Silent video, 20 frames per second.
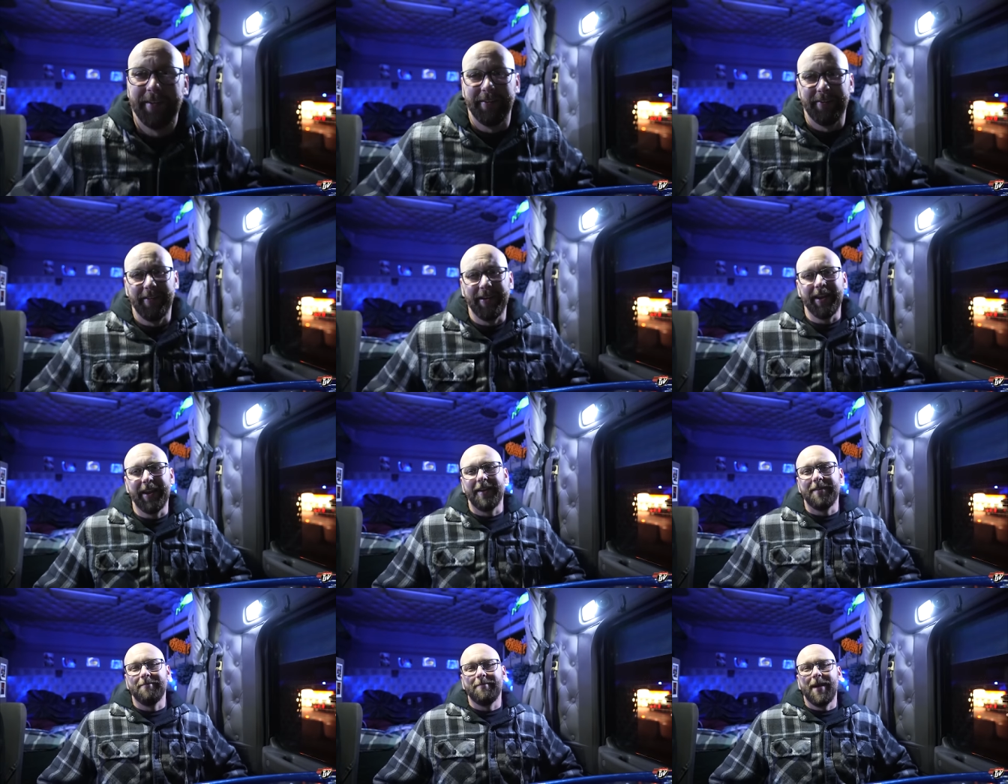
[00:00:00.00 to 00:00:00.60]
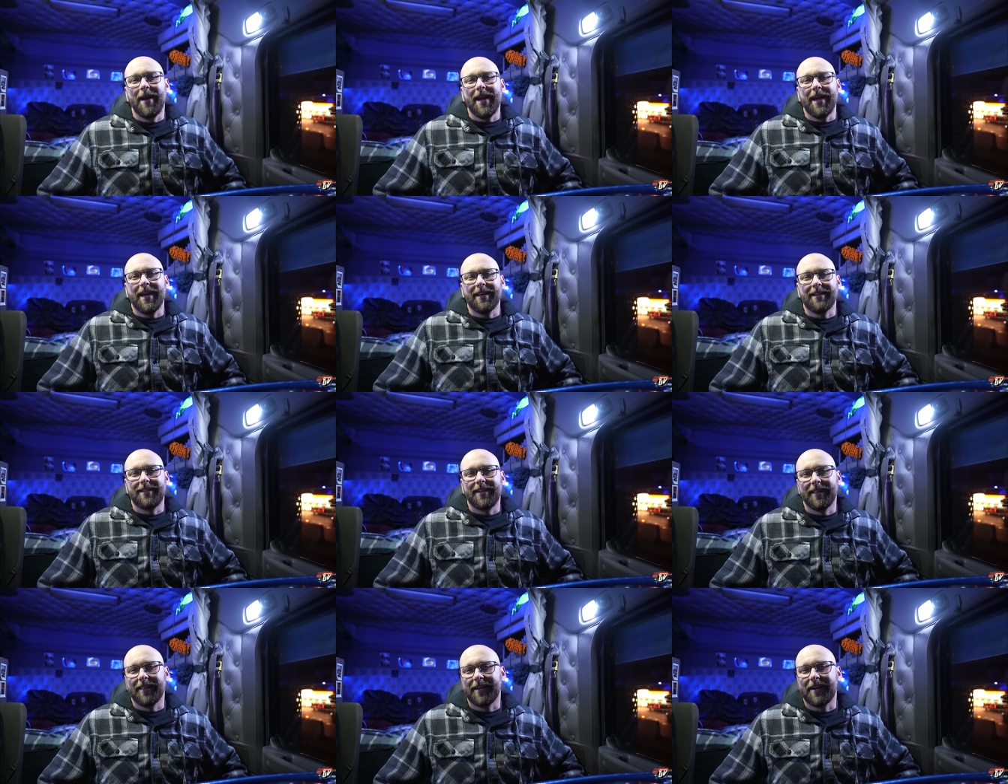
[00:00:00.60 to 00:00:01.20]
we didn't make
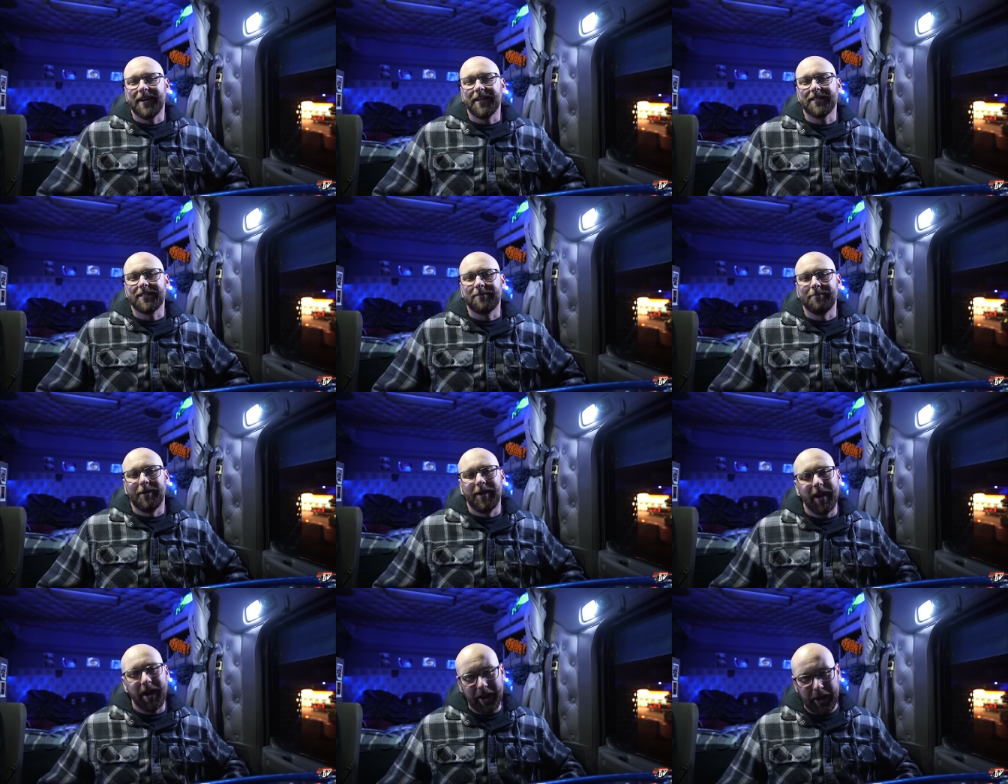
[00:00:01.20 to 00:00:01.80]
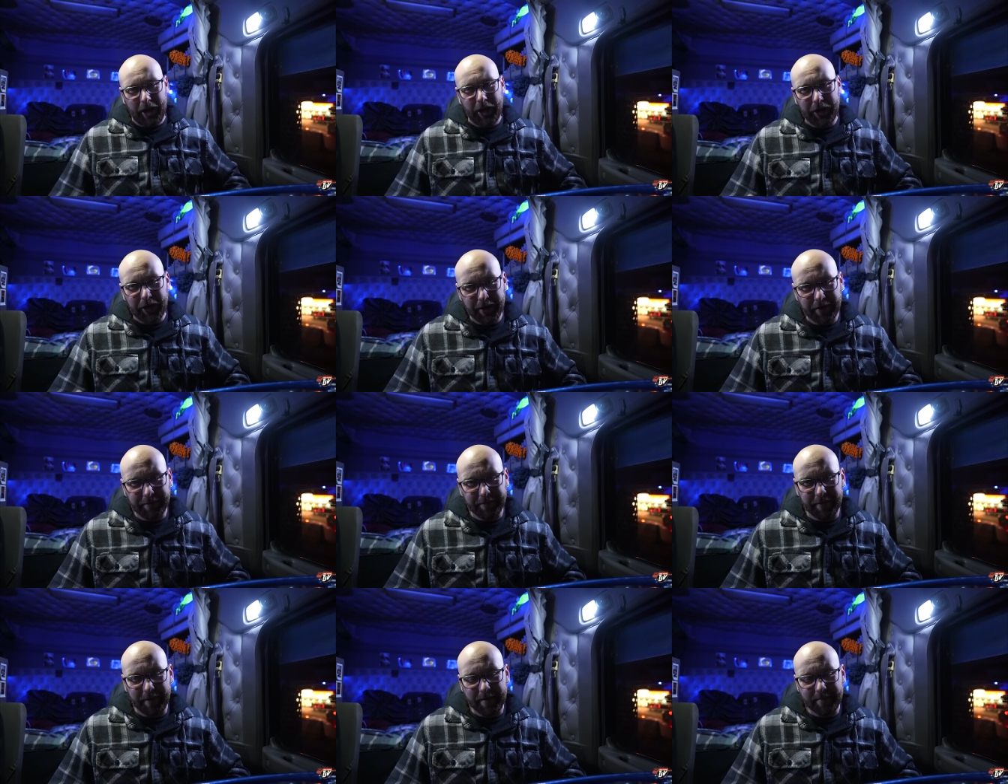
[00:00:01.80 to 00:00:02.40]
it to the customer. I could
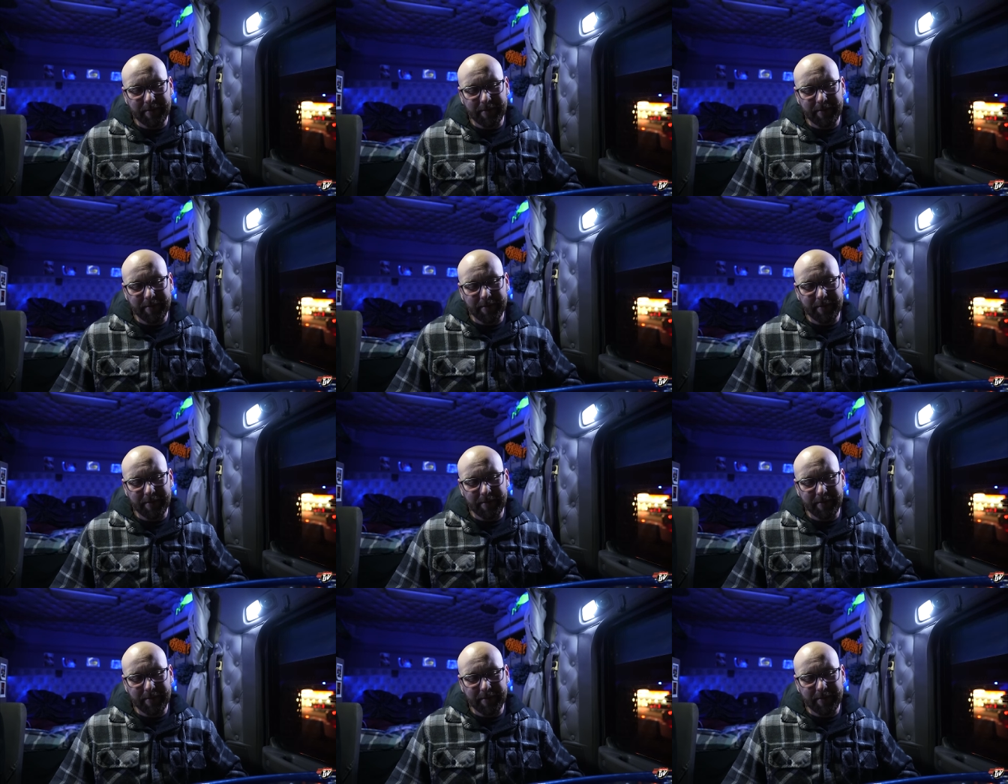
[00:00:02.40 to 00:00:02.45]
have,